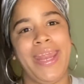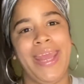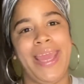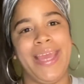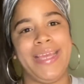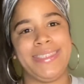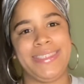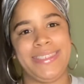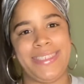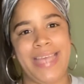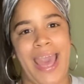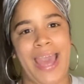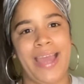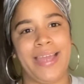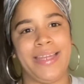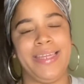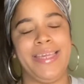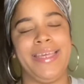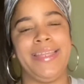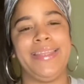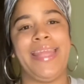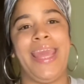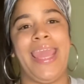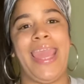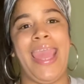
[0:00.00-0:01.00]
exactly
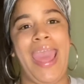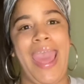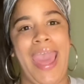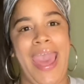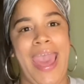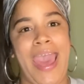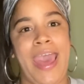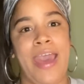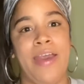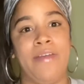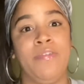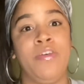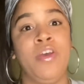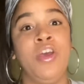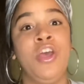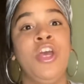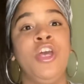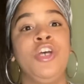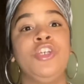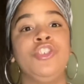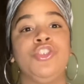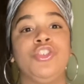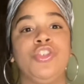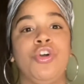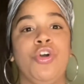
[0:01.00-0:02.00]
they have,
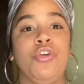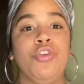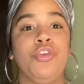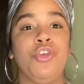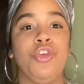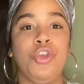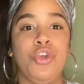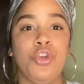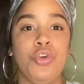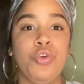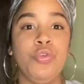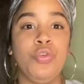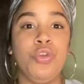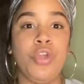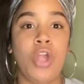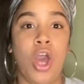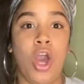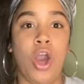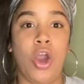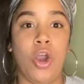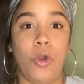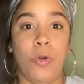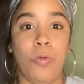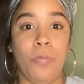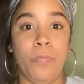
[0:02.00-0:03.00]
so you
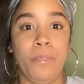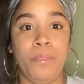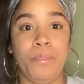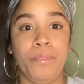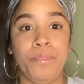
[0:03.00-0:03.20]
know